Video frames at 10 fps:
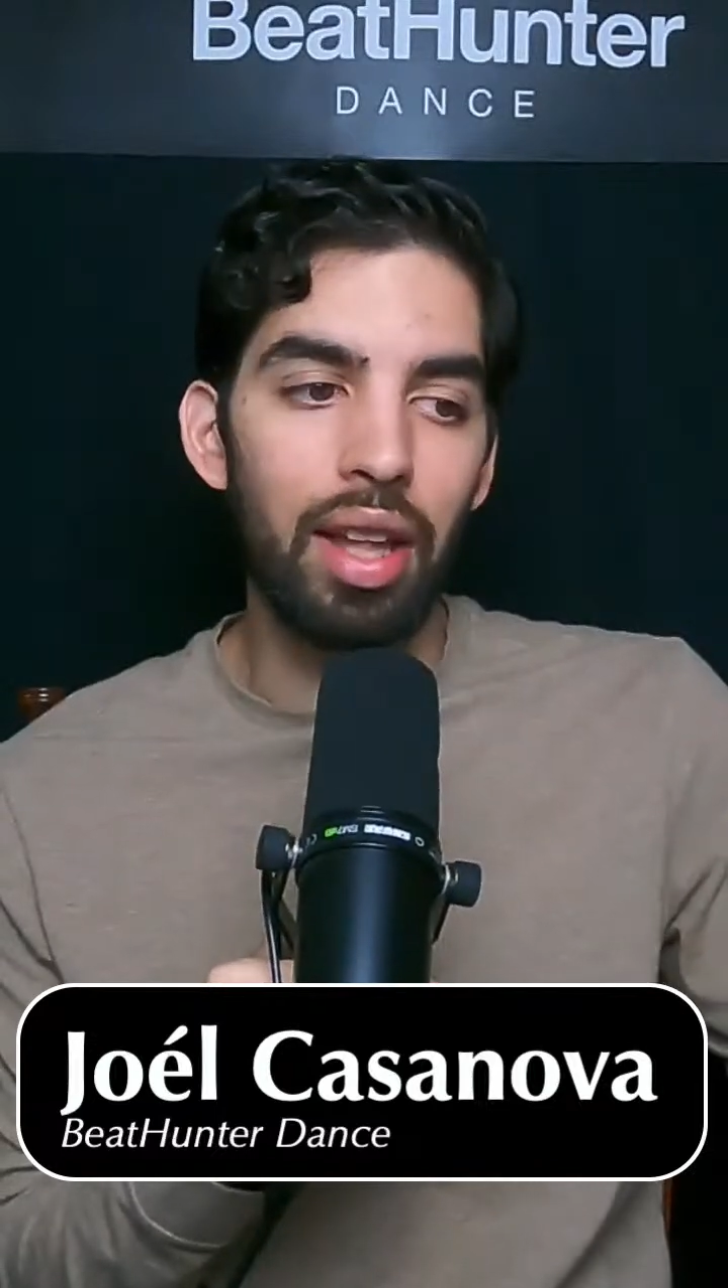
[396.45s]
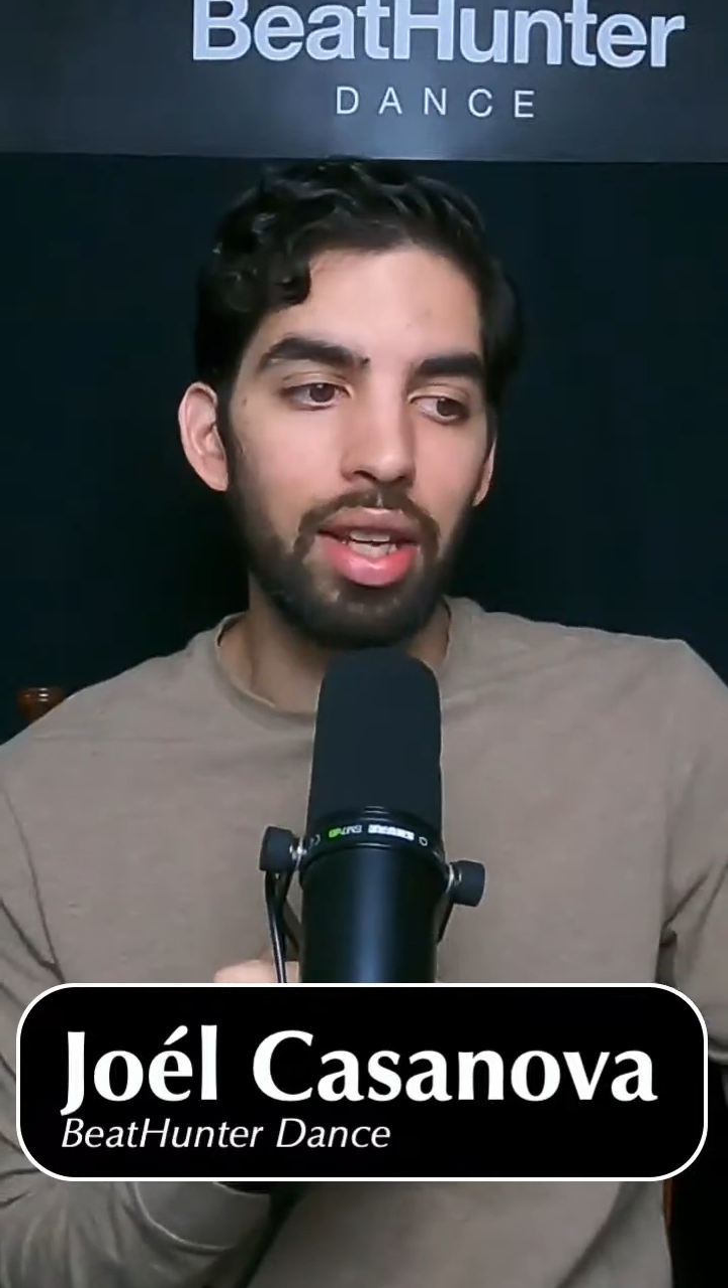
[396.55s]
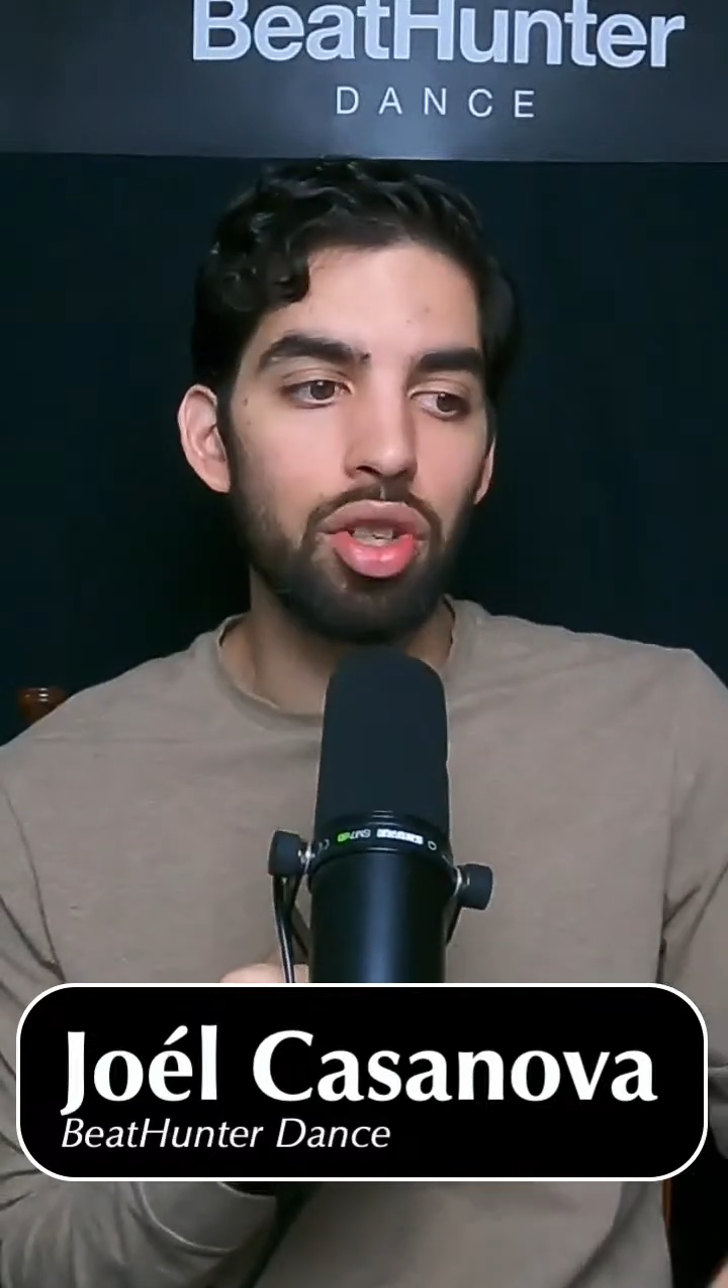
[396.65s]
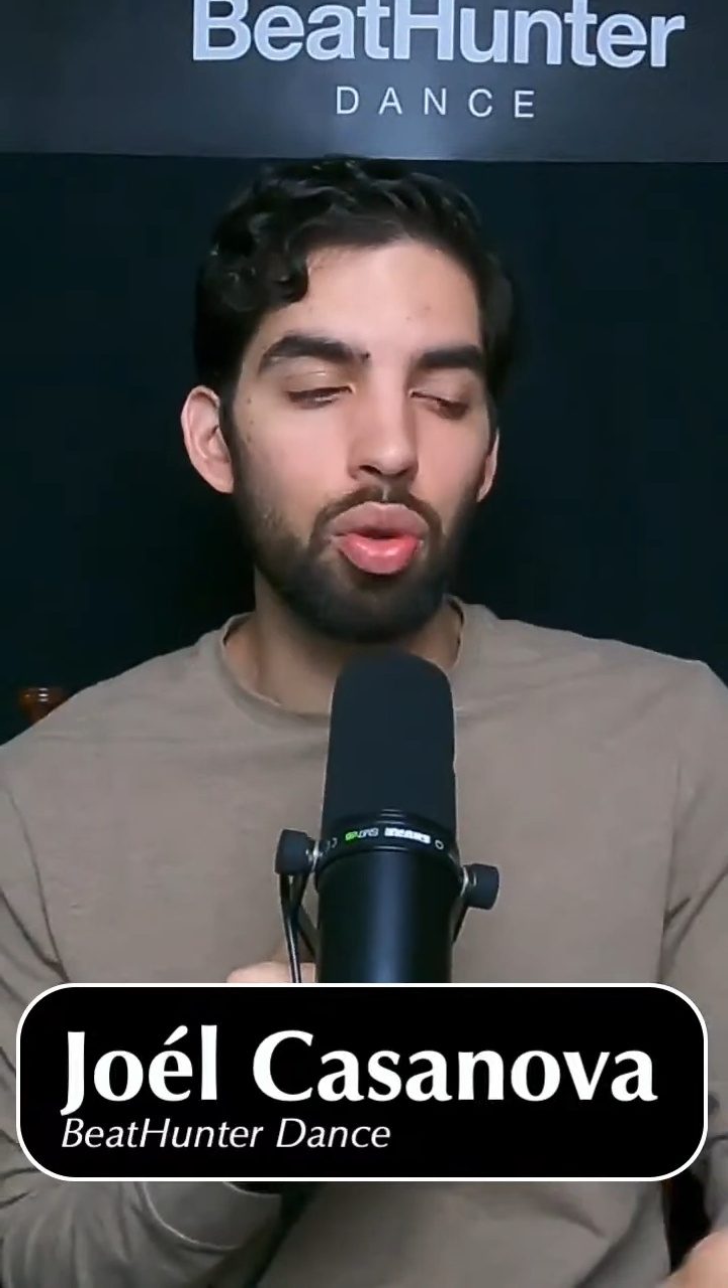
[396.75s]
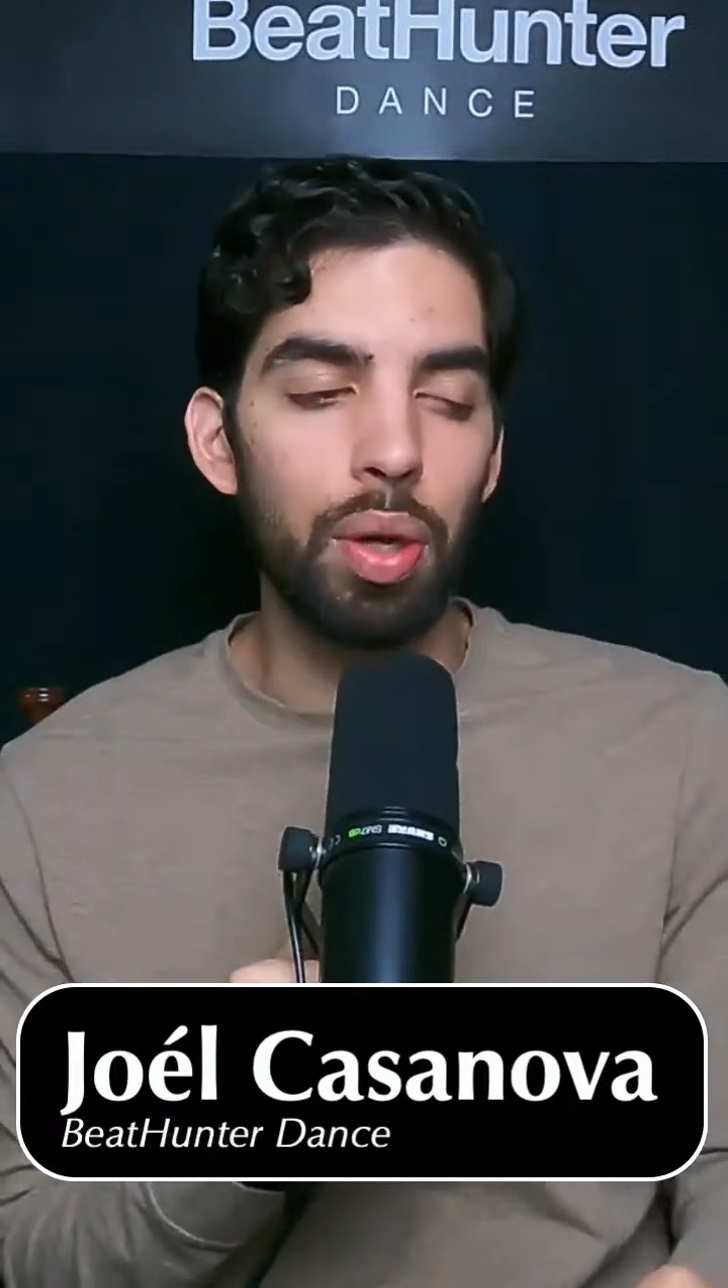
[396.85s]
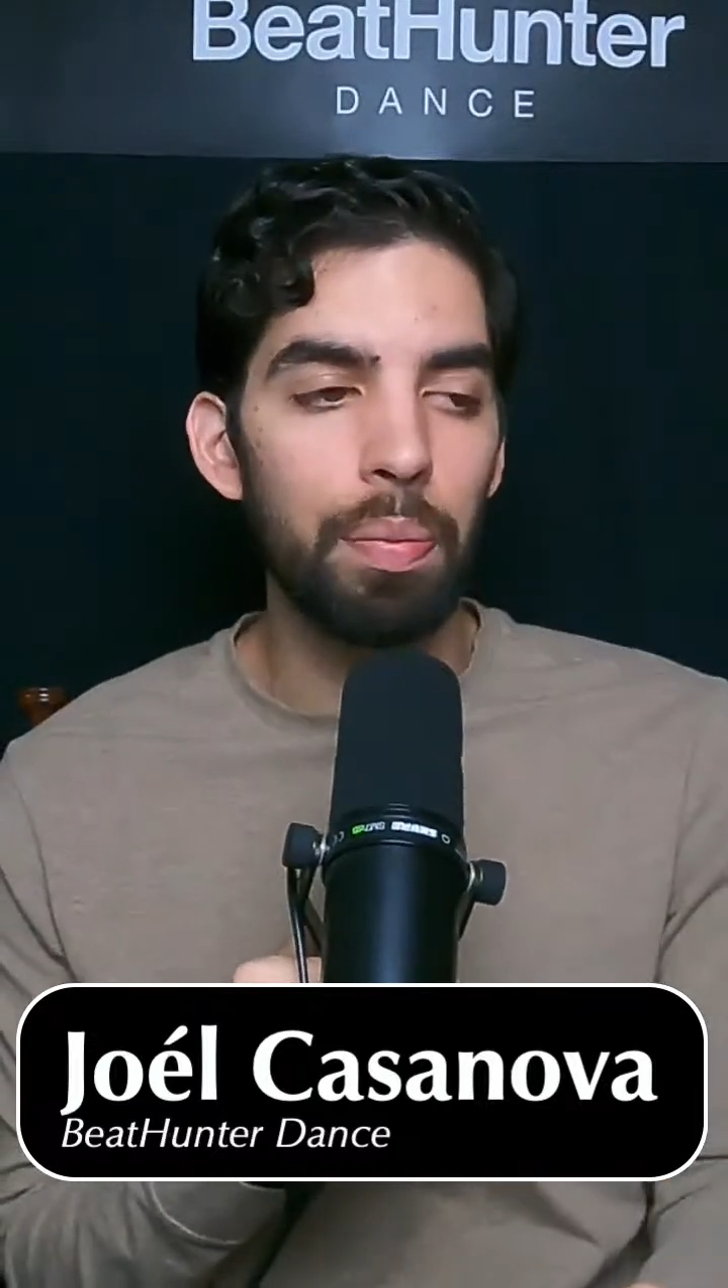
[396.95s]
into it.